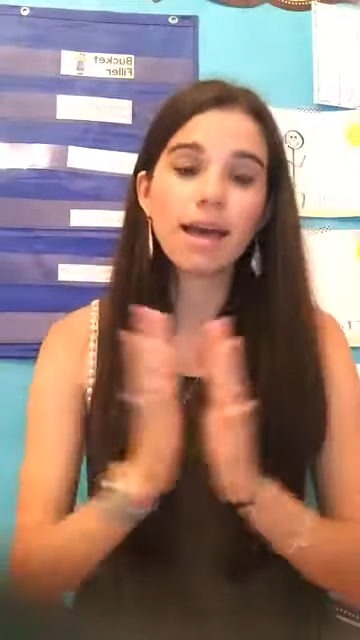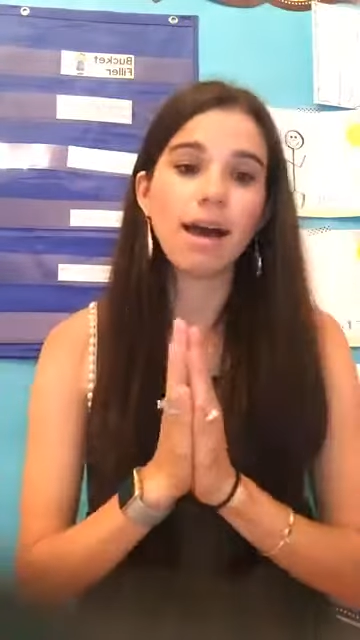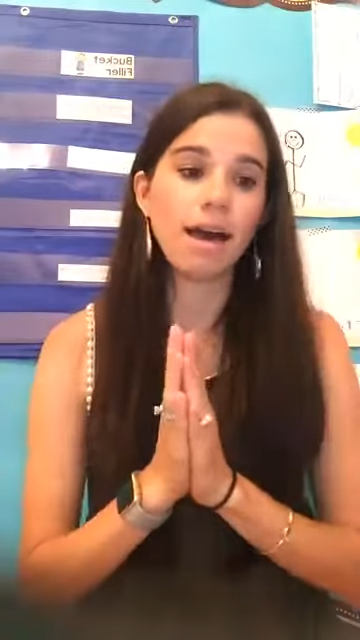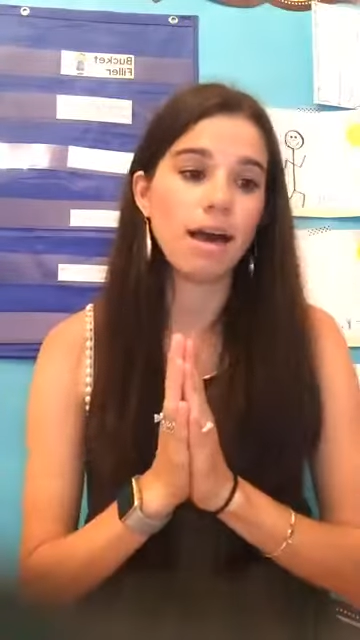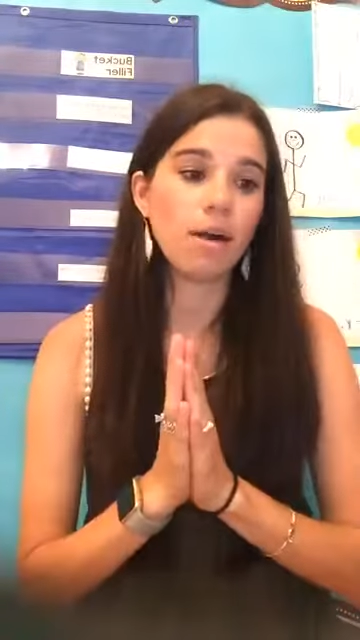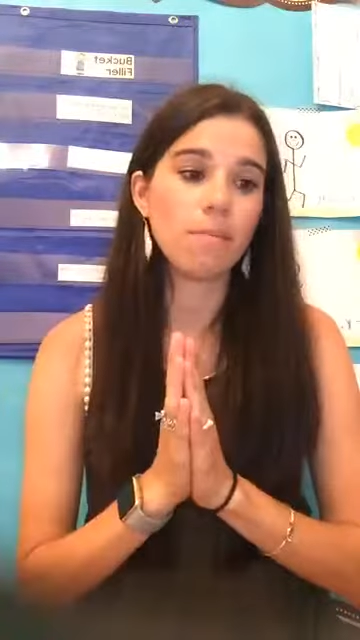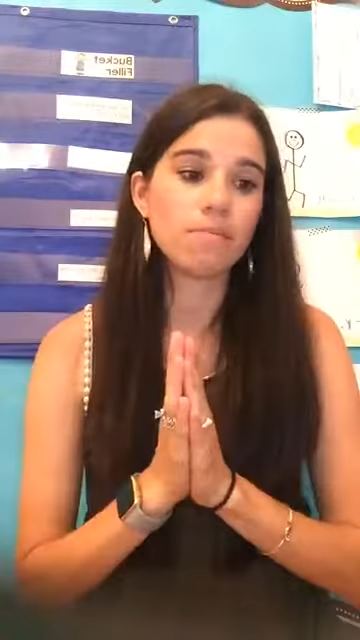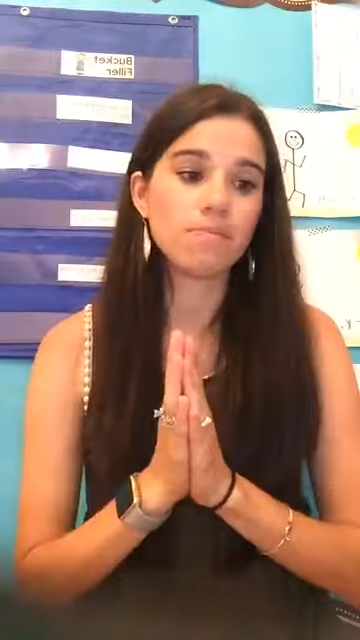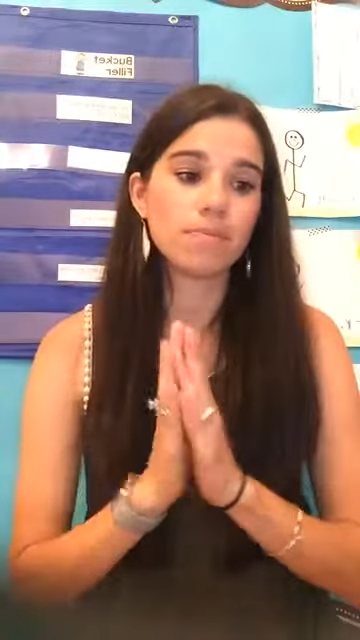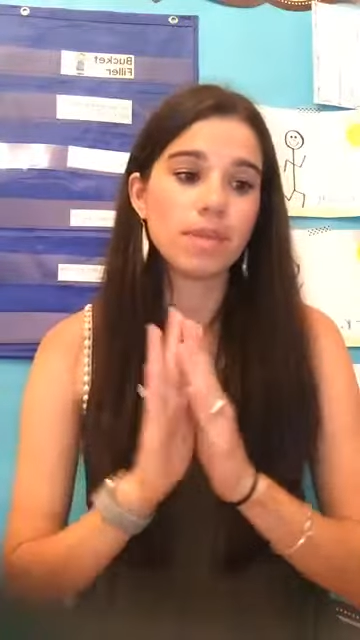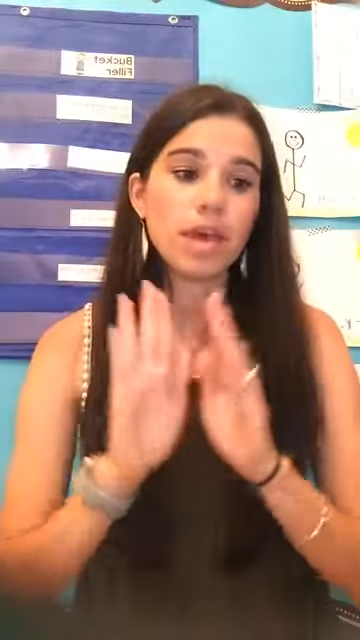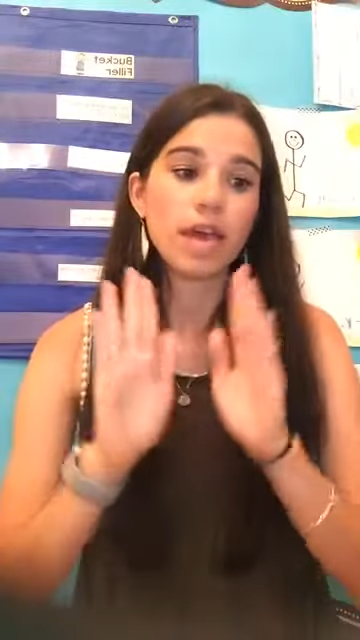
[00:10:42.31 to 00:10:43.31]
and
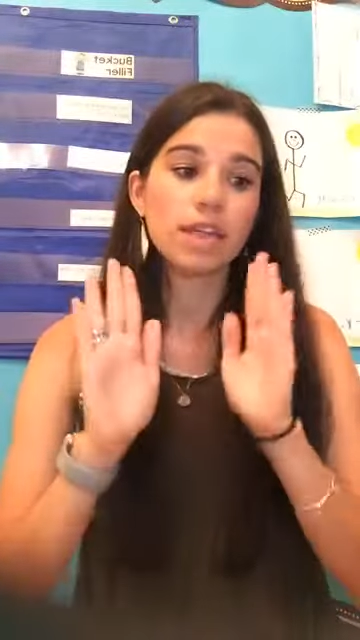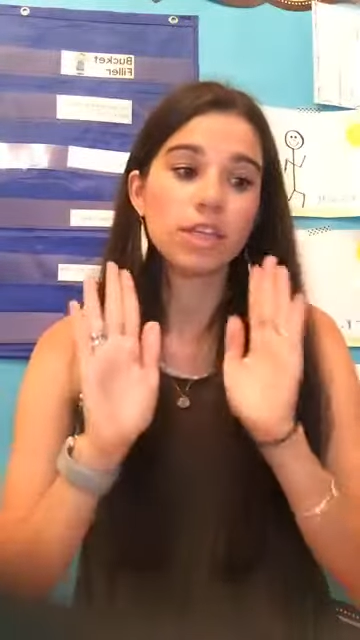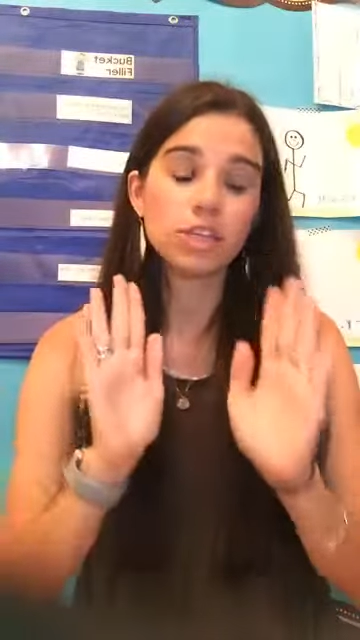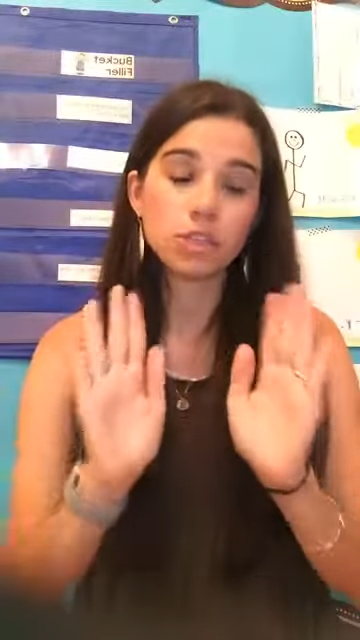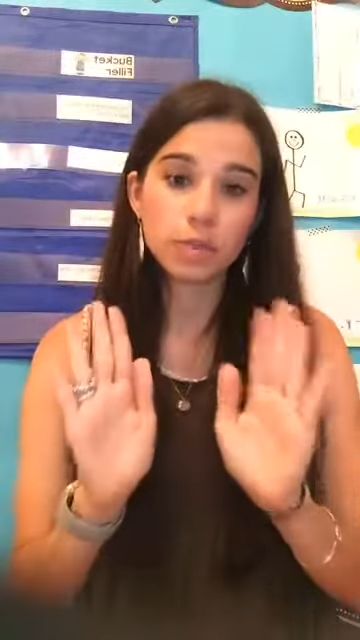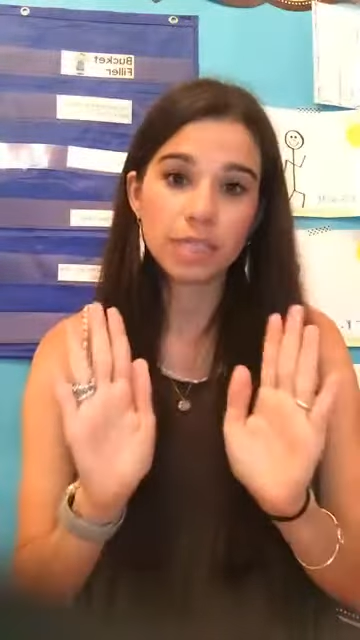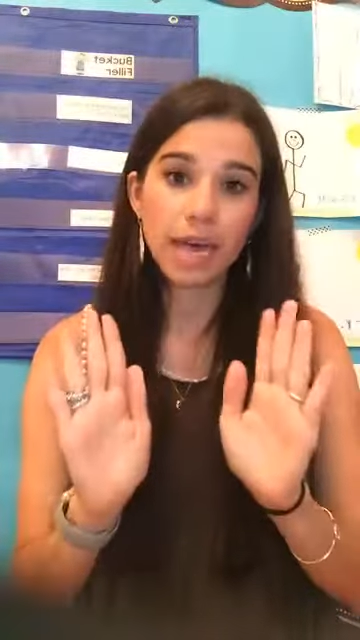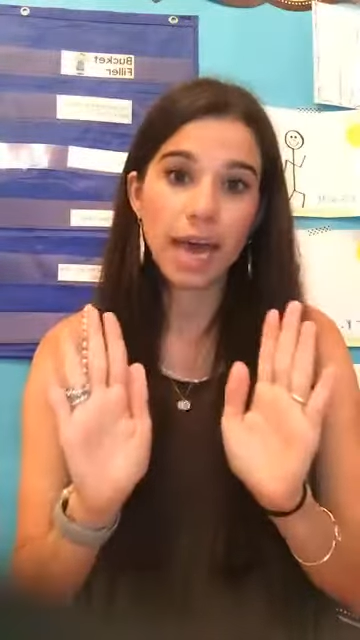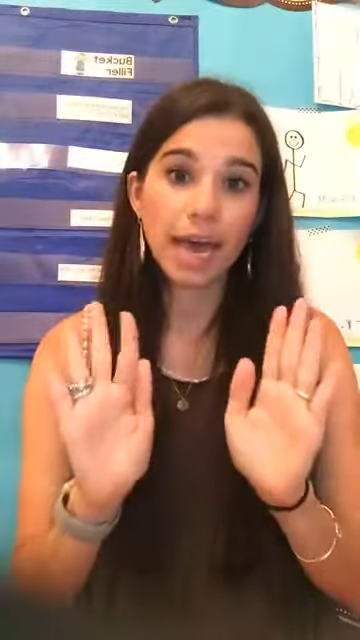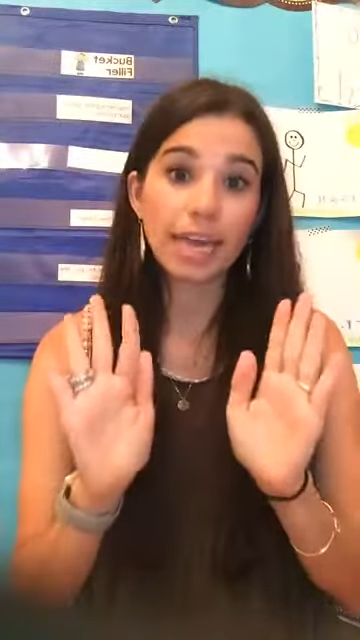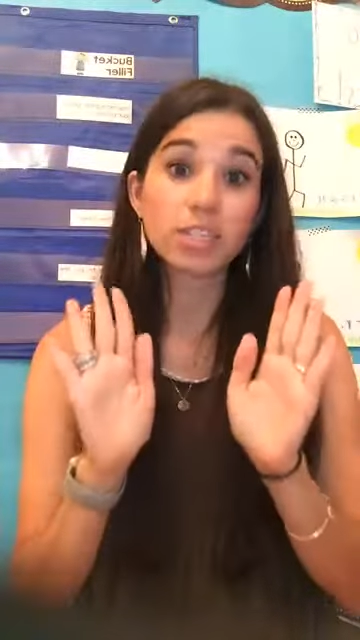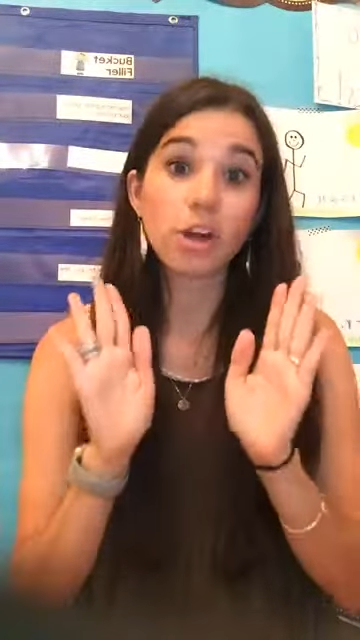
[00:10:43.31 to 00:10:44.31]
the two
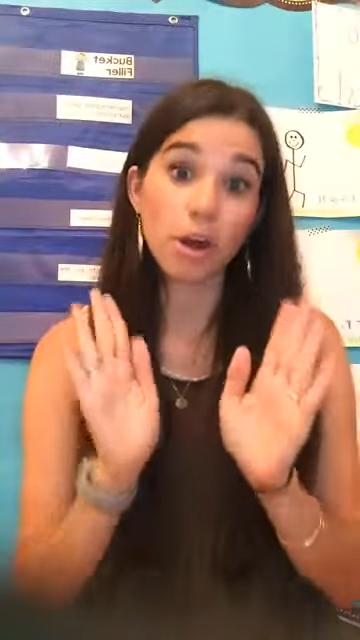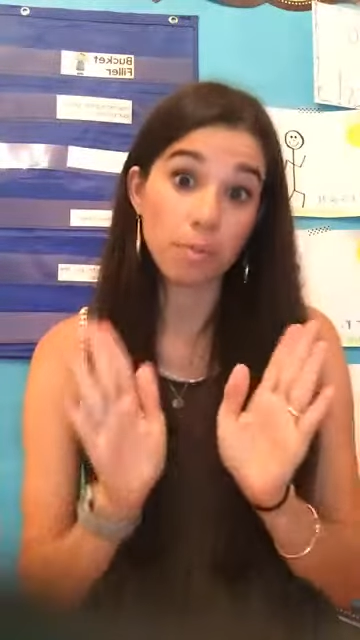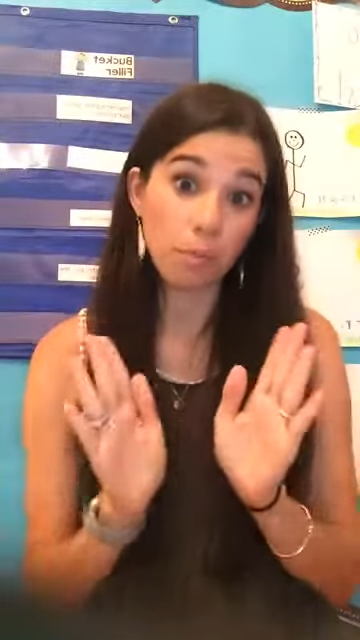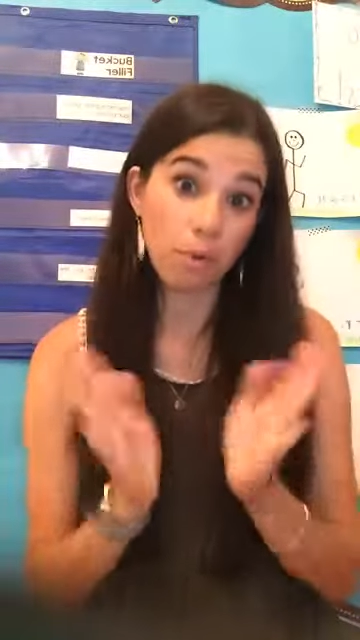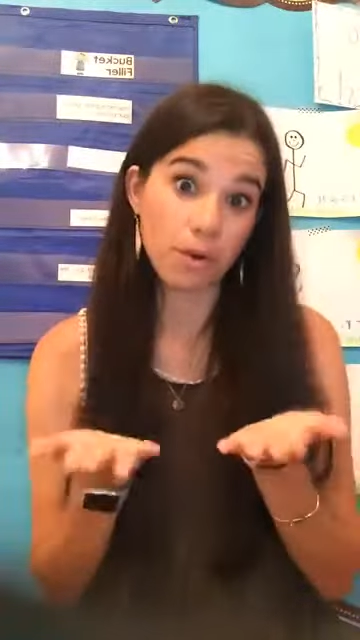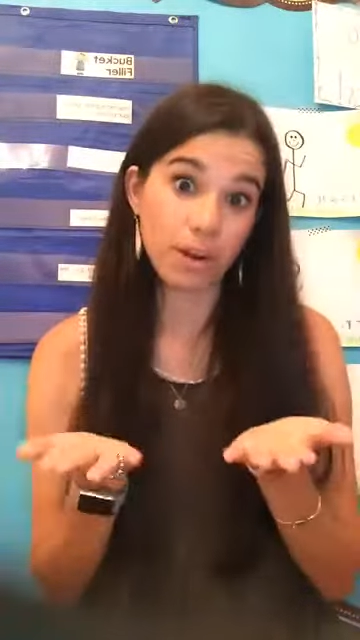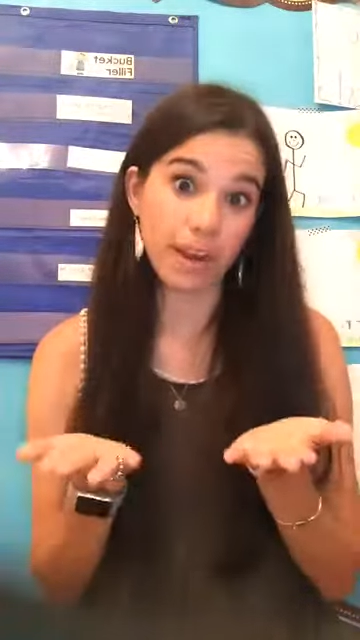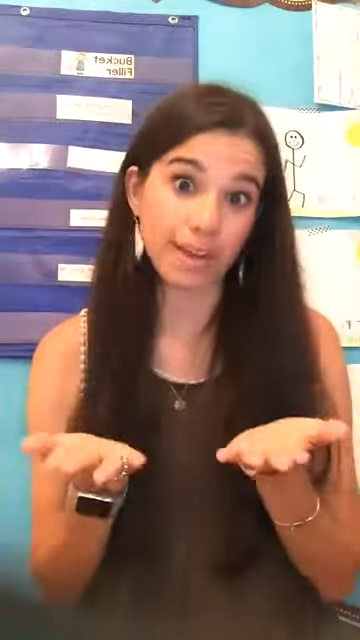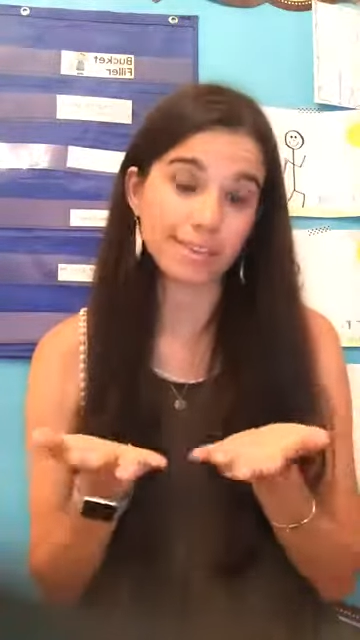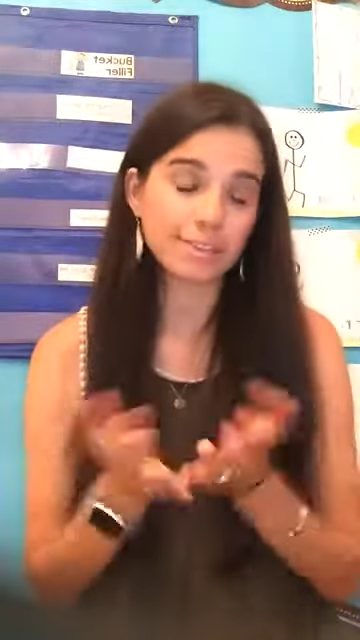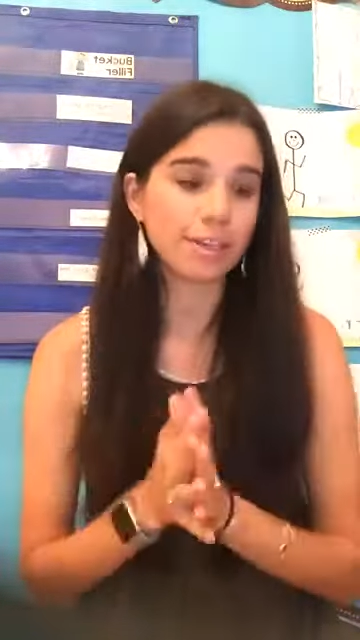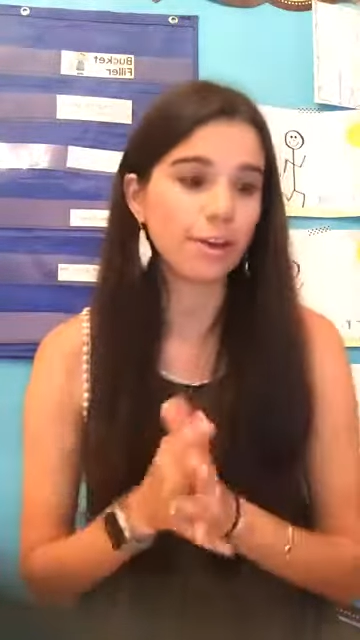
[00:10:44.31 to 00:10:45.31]
sides are
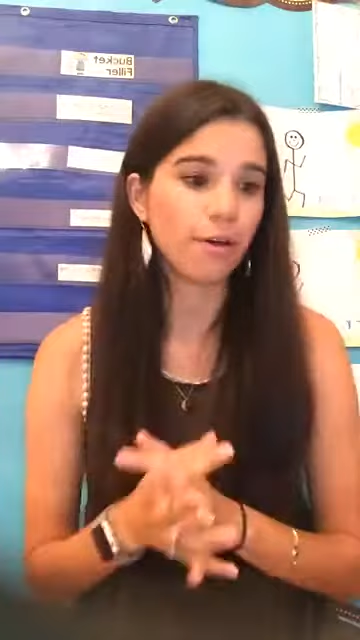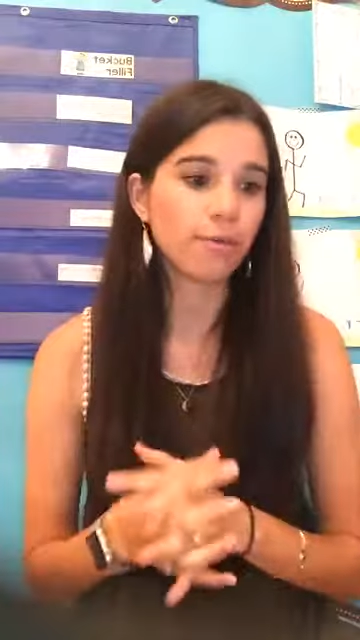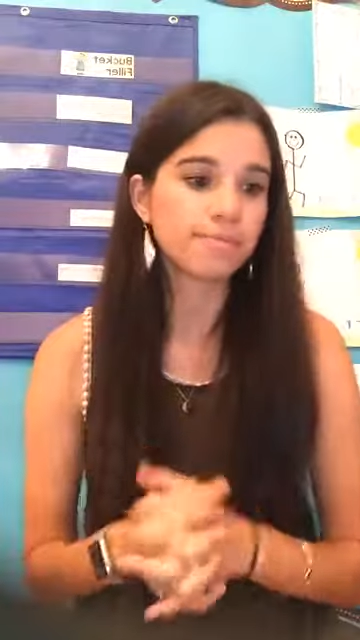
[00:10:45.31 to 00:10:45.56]
important too.